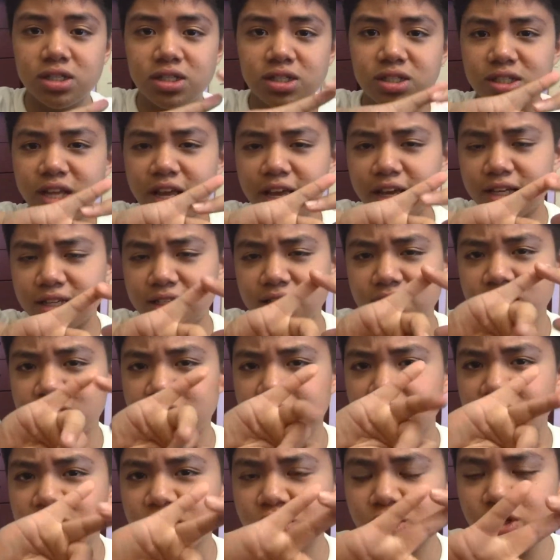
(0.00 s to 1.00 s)
snakes,
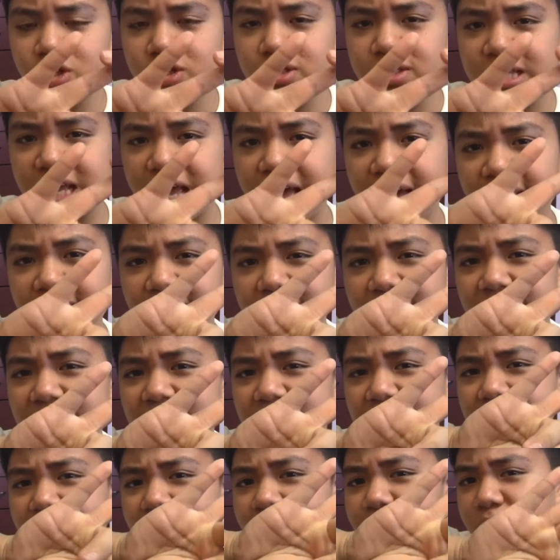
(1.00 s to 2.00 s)
lizards,
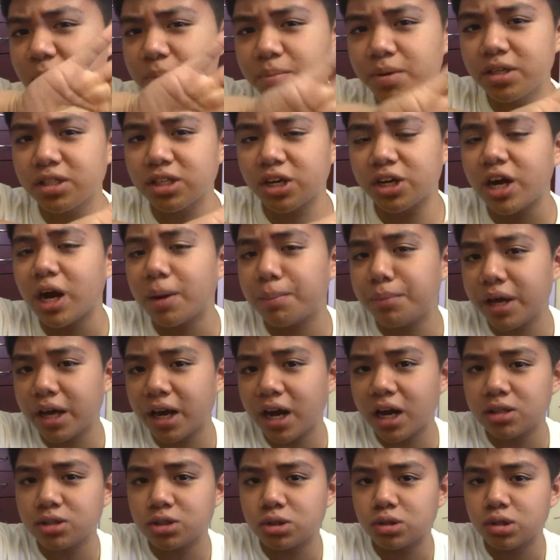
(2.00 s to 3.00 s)
and amphibians, are not being
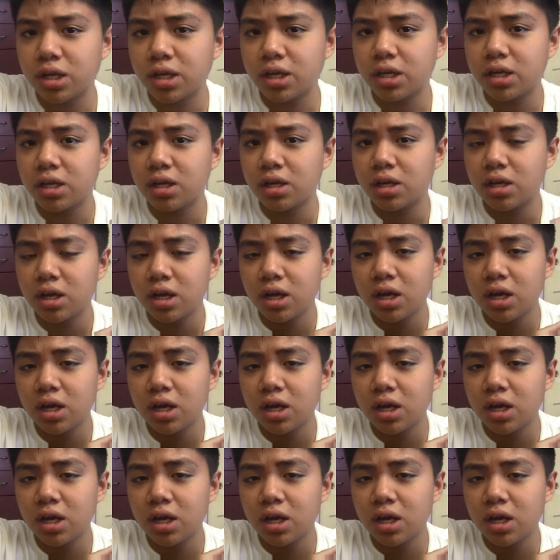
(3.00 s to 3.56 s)
announced today